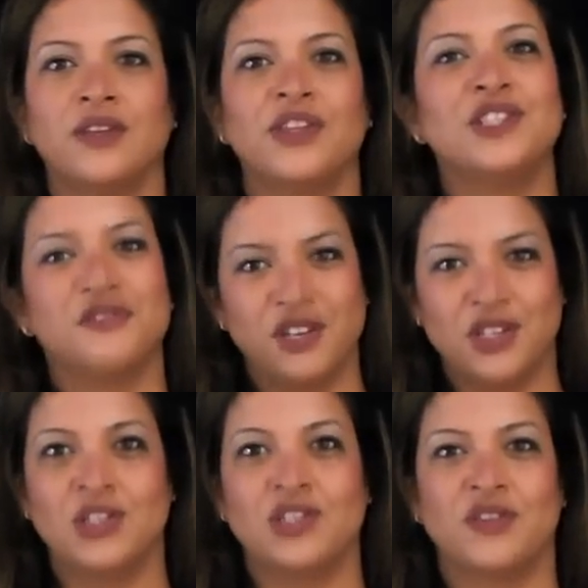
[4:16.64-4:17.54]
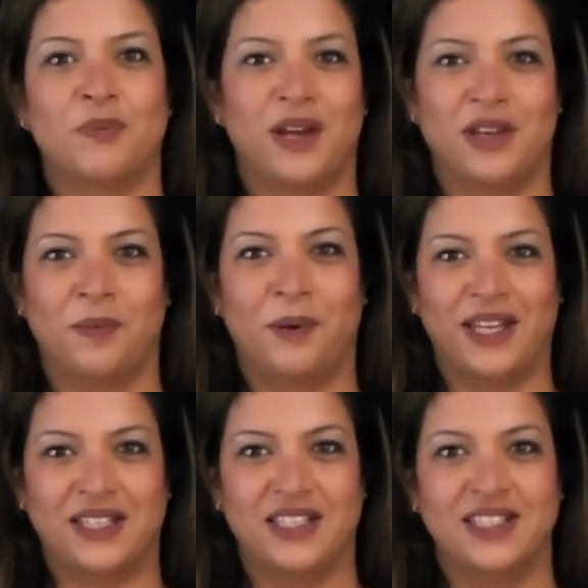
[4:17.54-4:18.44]
The divisions of the brachial
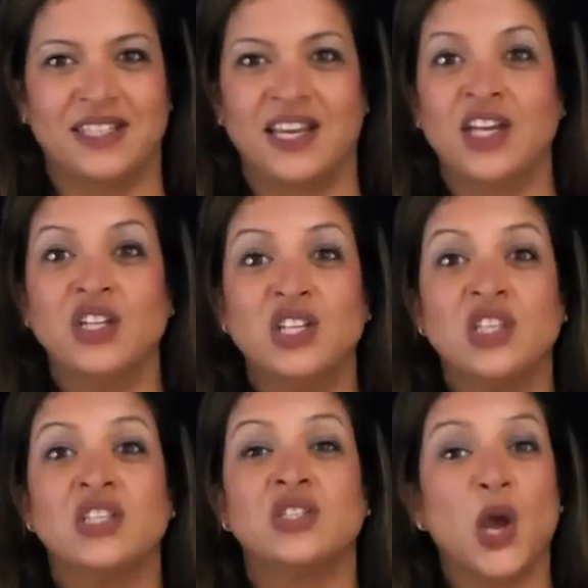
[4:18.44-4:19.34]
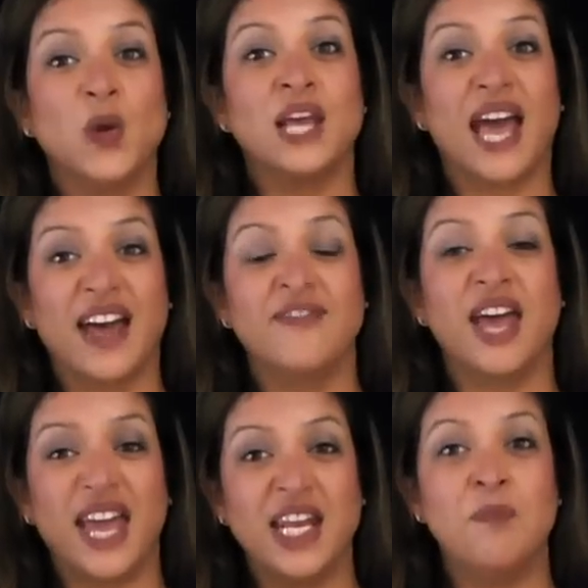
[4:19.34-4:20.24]
plexus don't have
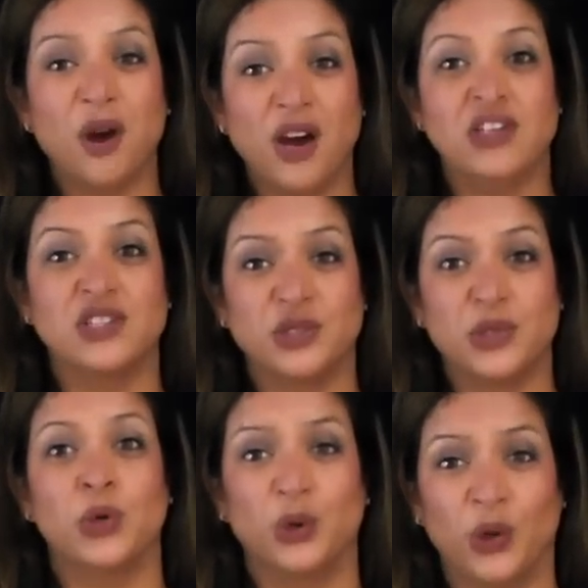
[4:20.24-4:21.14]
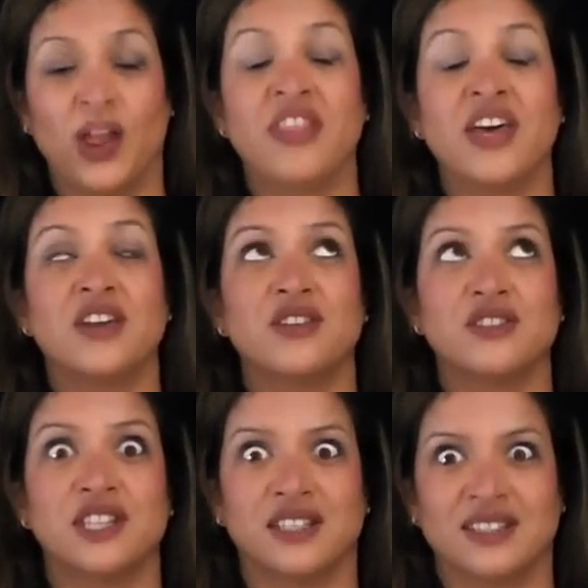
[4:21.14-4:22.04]
any branches at all, thank
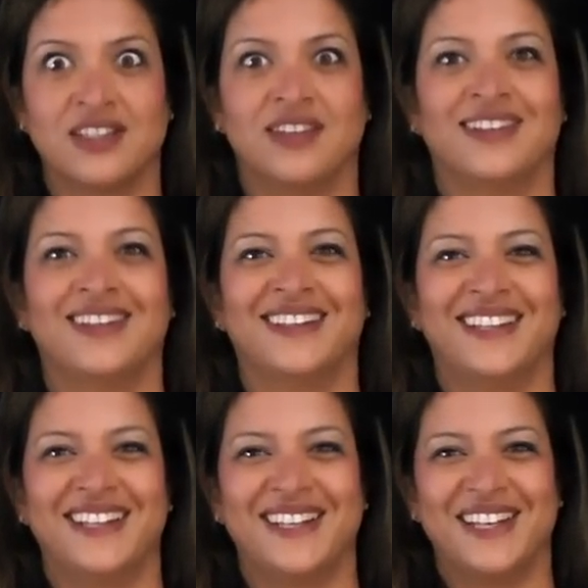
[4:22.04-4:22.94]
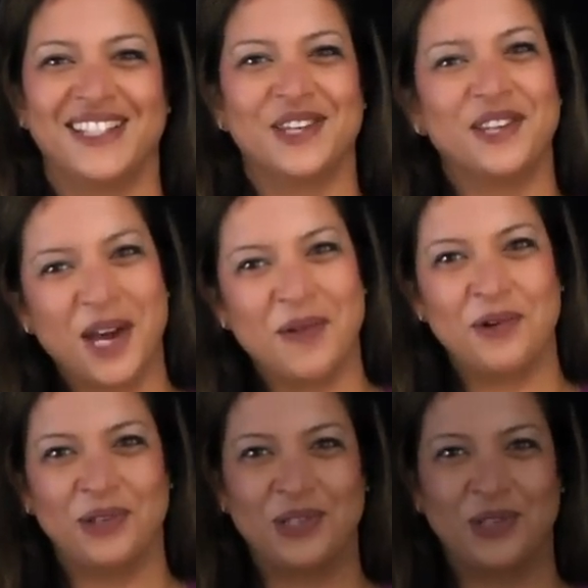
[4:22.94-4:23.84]
goodness. So now
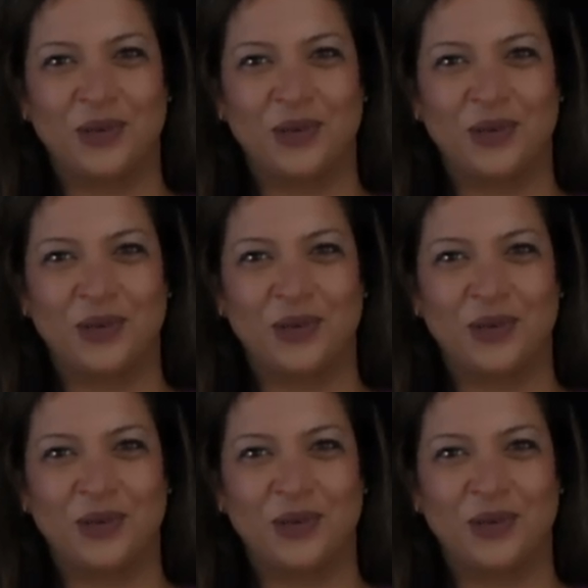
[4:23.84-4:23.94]
we're on to the